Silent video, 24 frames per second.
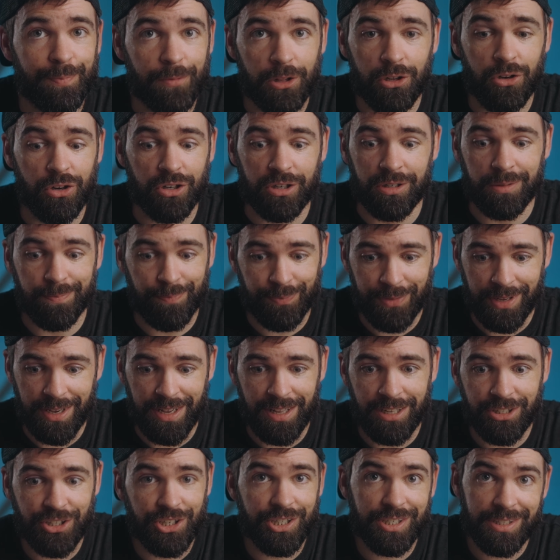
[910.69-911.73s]
Look,
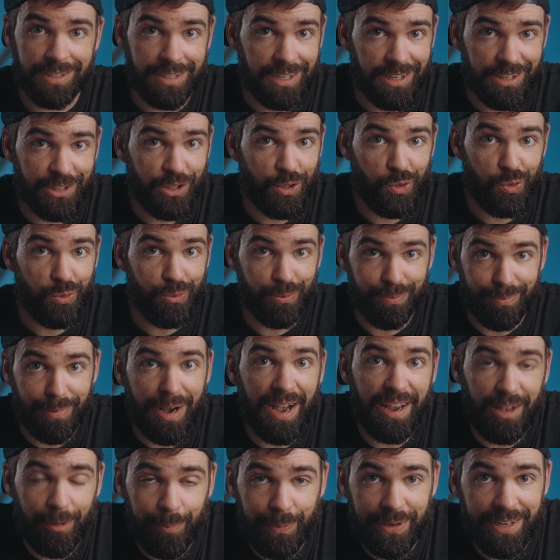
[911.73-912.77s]
I'll just tell you
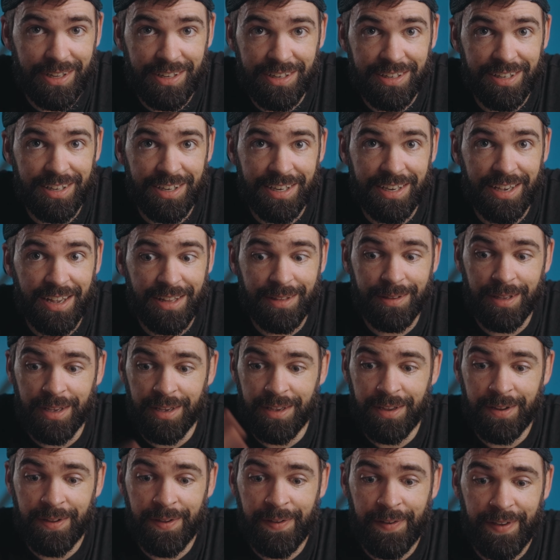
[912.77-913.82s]
my opinion again.
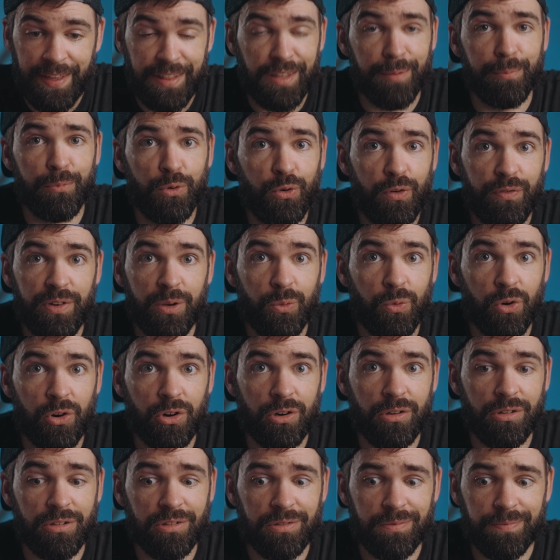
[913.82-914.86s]
In the movie
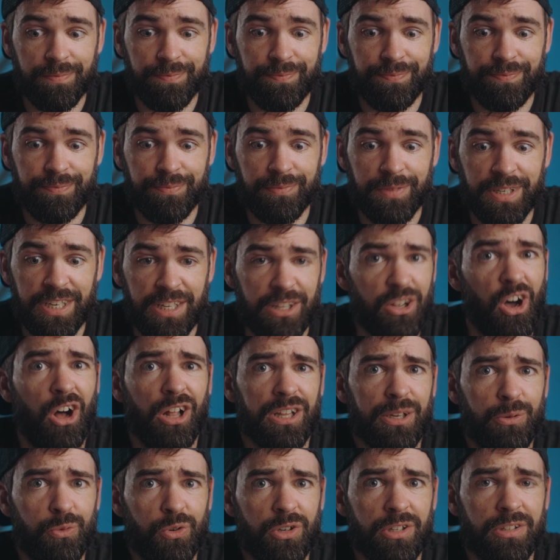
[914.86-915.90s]
world, in
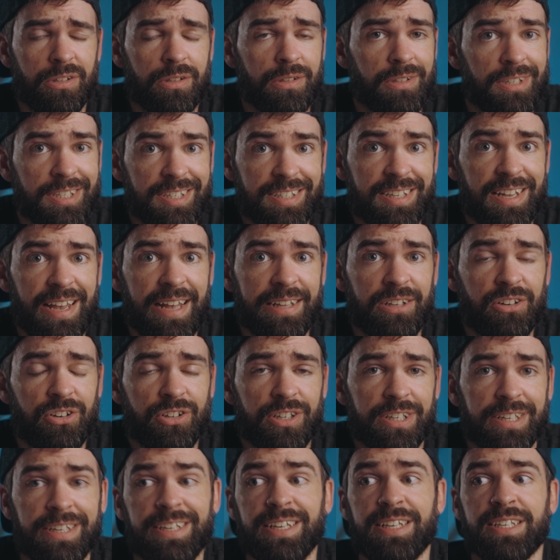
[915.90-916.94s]
Hollywood, the
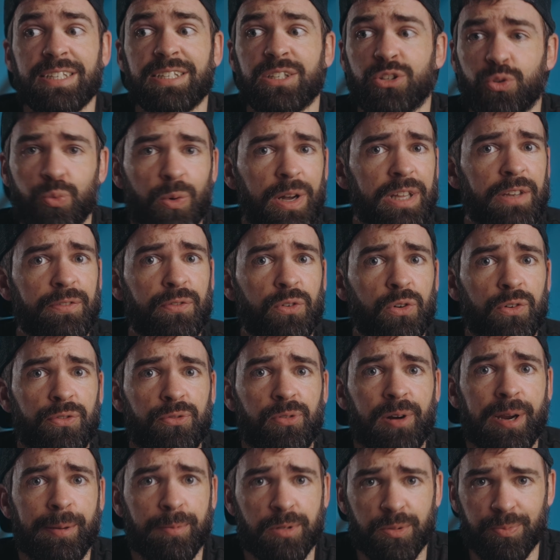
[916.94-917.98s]
standard is 24
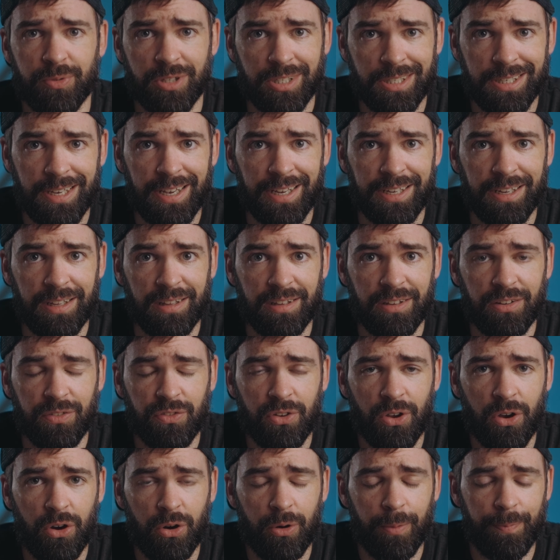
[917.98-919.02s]
frames per second.
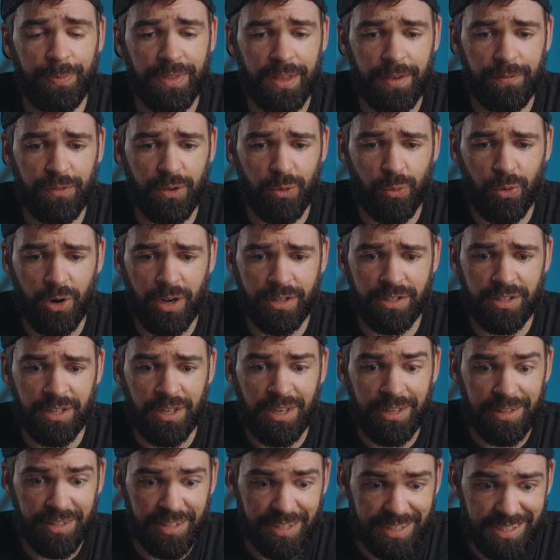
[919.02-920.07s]
So if you want
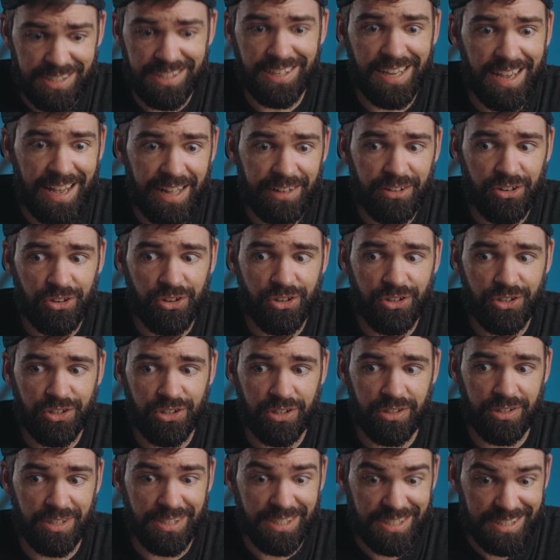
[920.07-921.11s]
the standard,
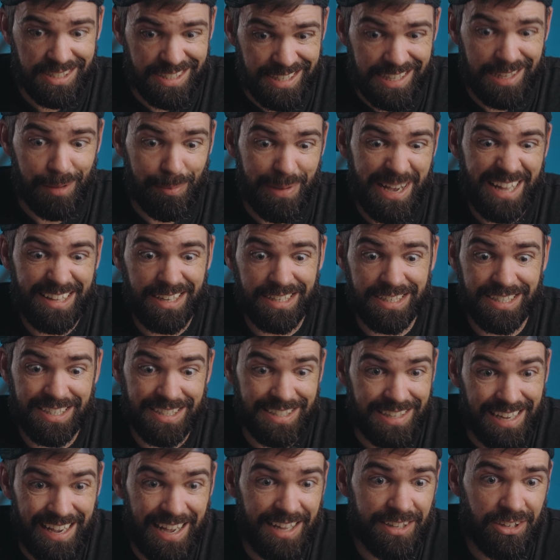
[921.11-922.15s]
the cinematic
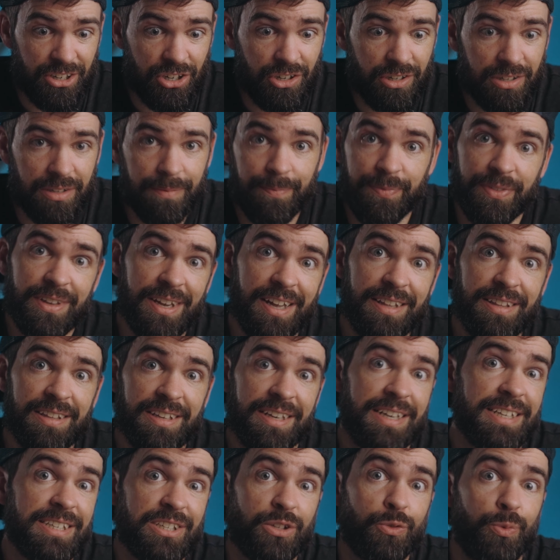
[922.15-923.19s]
standard, then
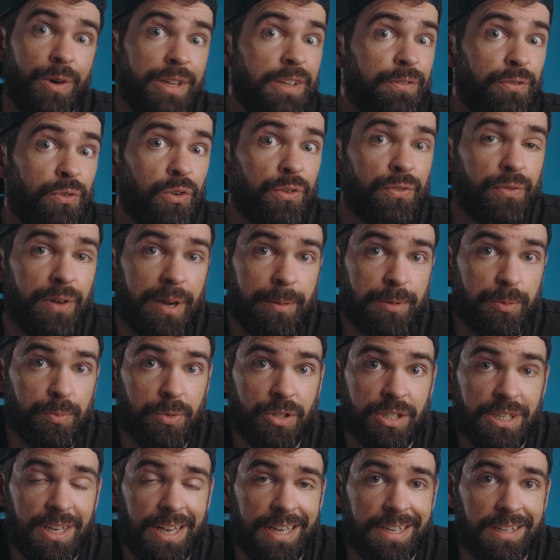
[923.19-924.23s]
it's 24 frames per
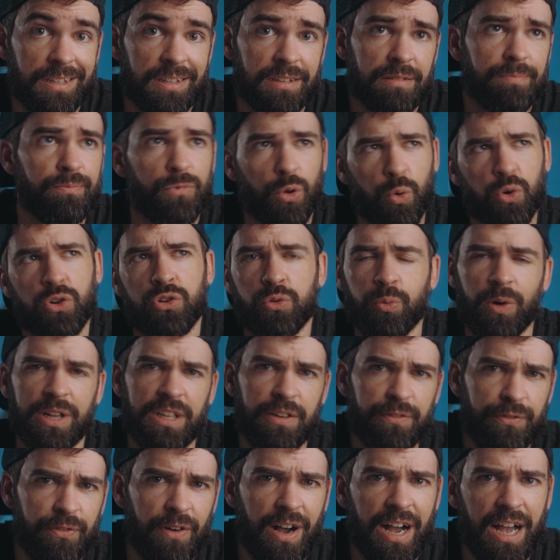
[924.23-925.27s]
second or
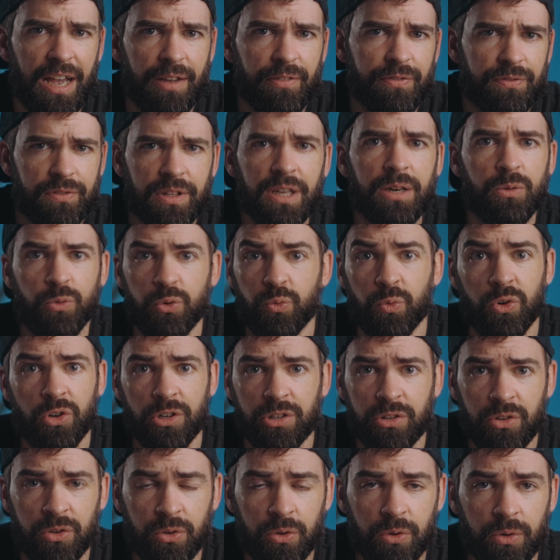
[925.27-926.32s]
25, that would
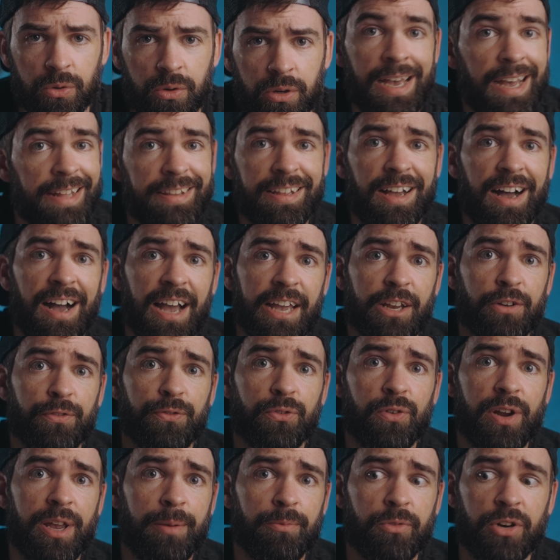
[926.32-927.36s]
work too. And the higher
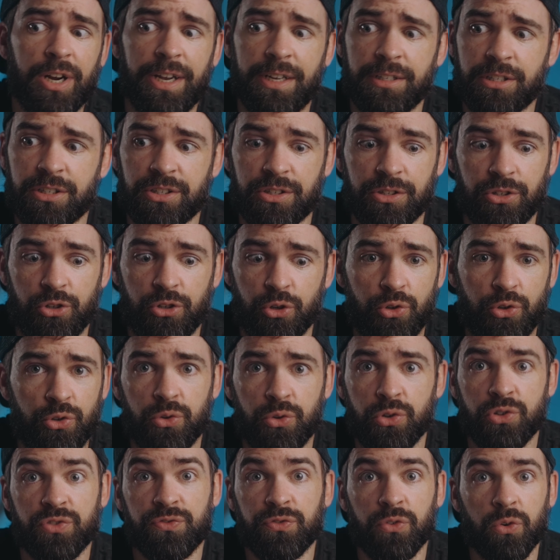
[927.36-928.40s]
frame rates you
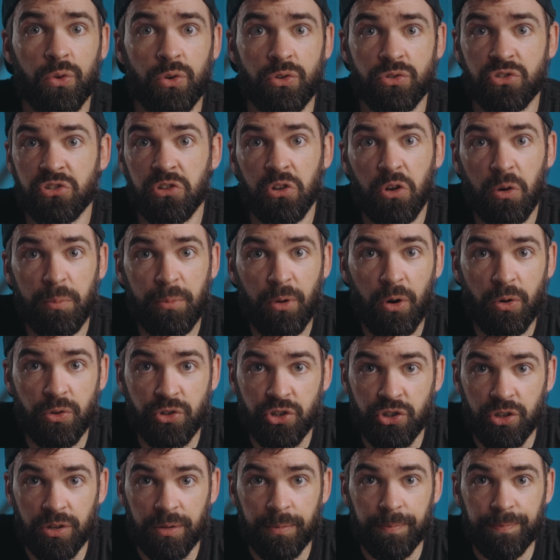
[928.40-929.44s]
use for slow
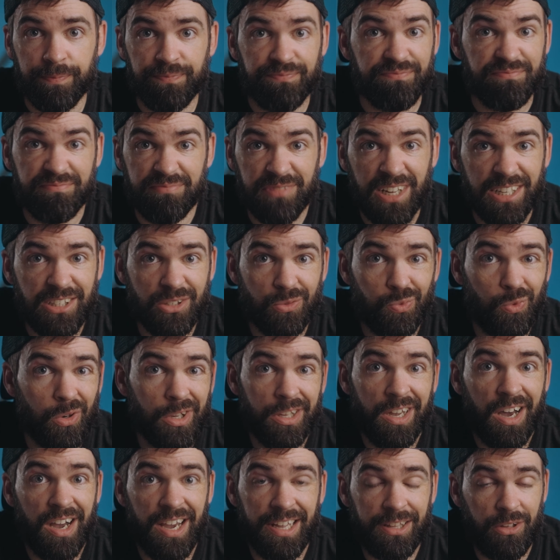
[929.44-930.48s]
motion. That's what
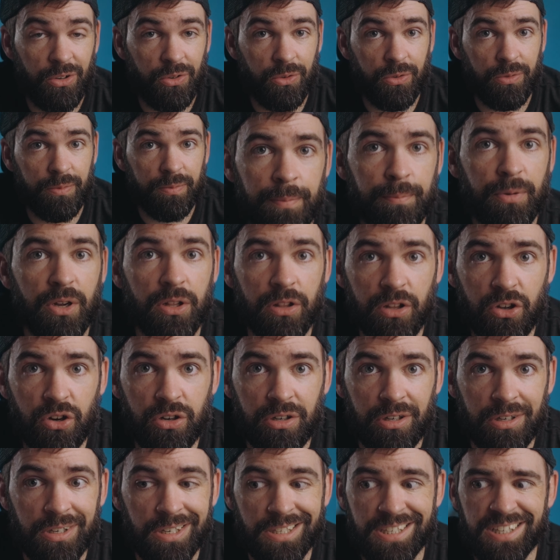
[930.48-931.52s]
I do. But
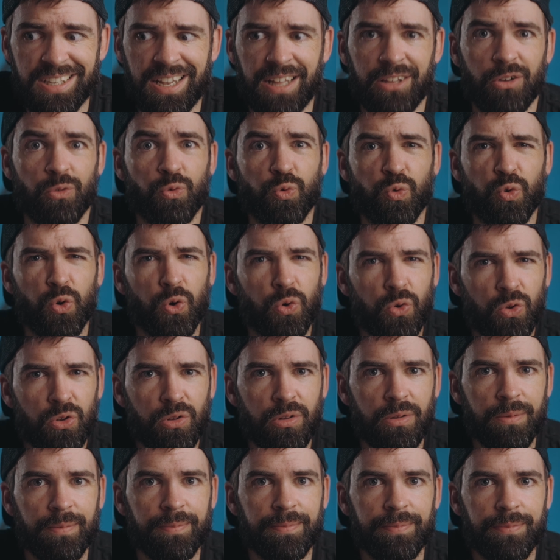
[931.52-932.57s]
look, is that a
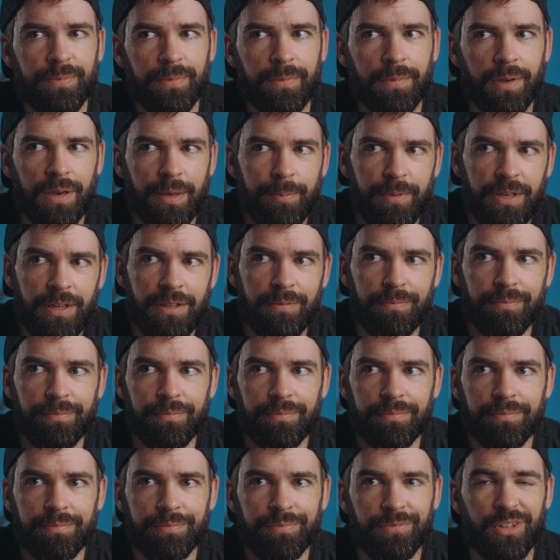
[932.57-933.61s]
rule? I mean,
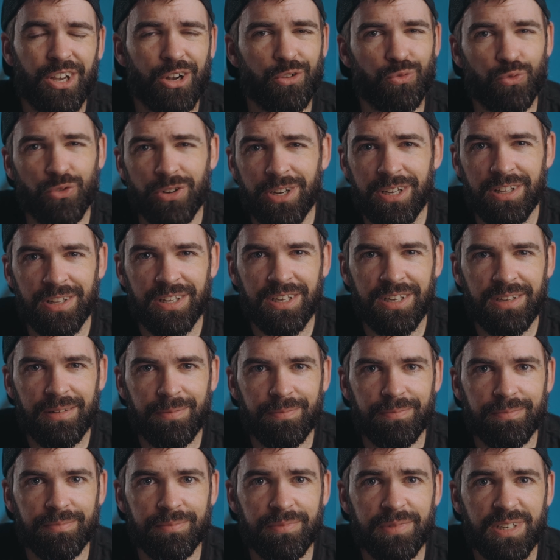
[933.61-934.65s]
not really
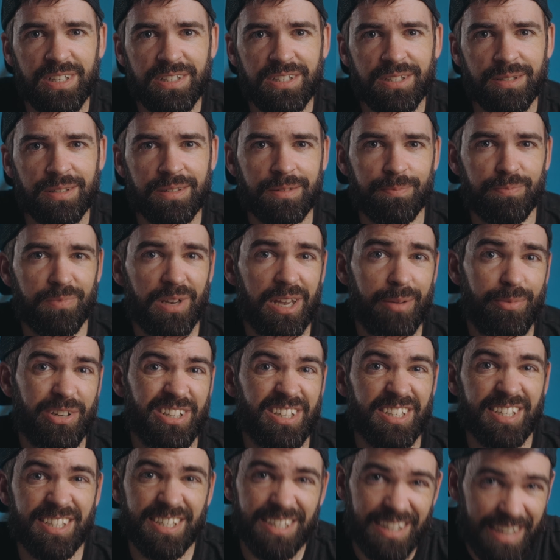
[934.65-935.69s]
it's maybe the
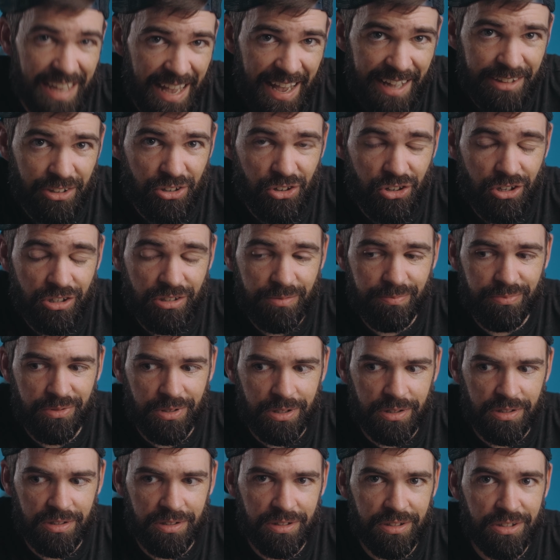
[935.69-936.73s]
standard,
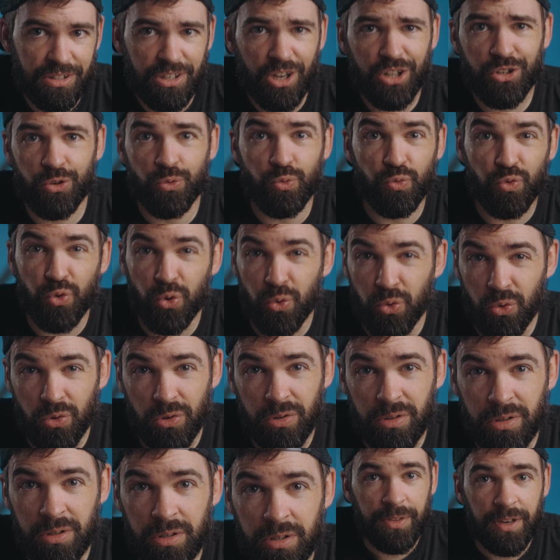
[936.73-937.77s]
but not a
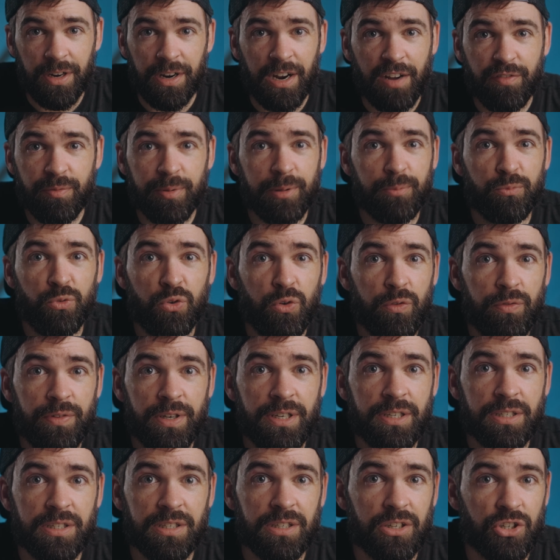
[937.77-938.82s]
rule. There have been
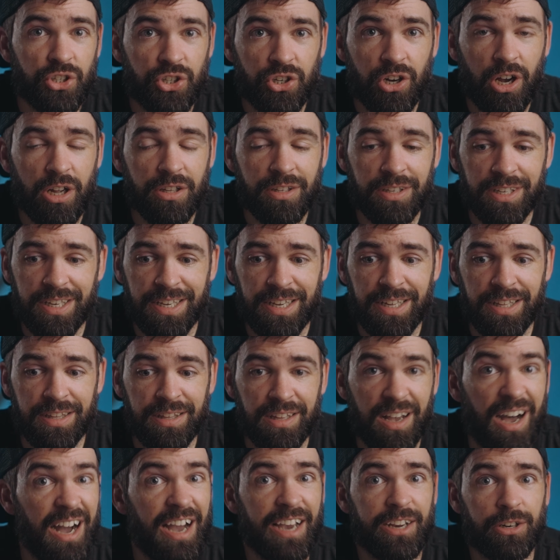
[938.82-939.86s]
movies shot in
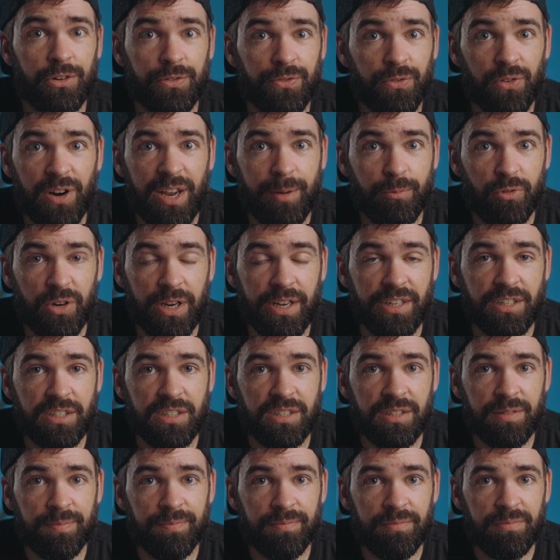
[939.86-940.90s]
higher frame
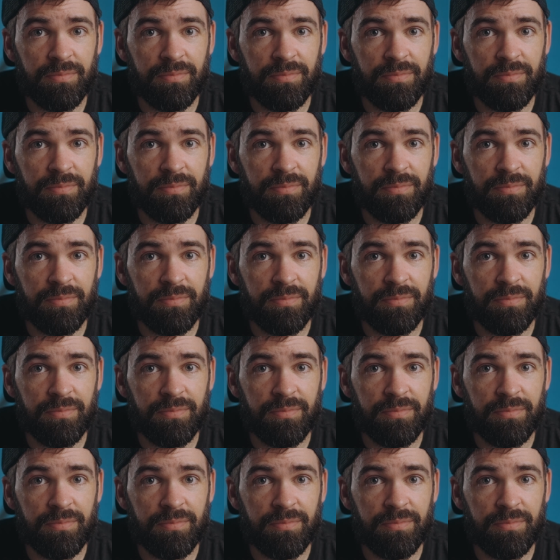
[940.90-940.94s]
rates.